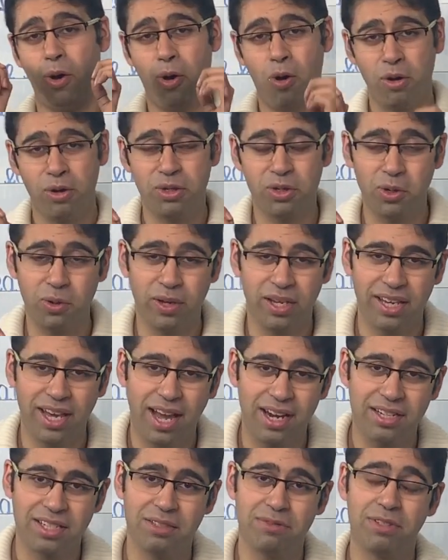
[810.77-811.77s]
ongoing
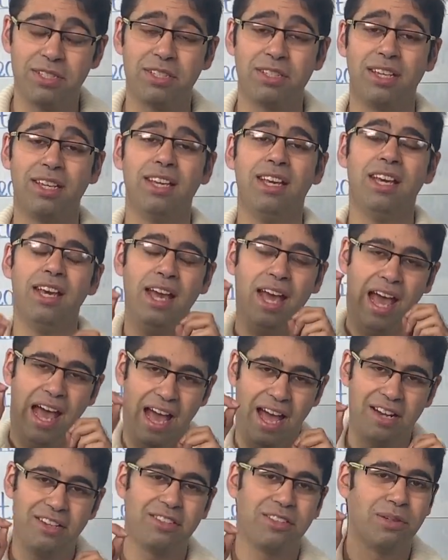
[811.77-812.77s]
activity
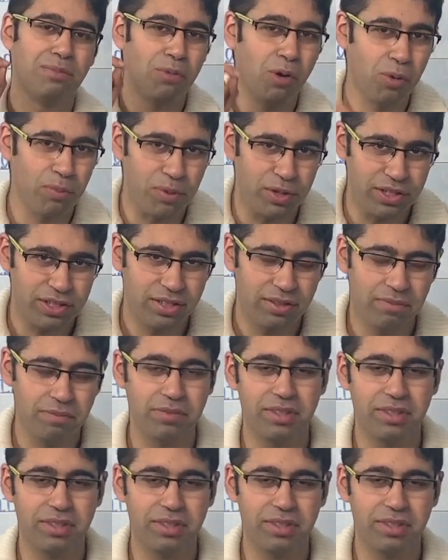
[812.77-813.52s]
at the moment.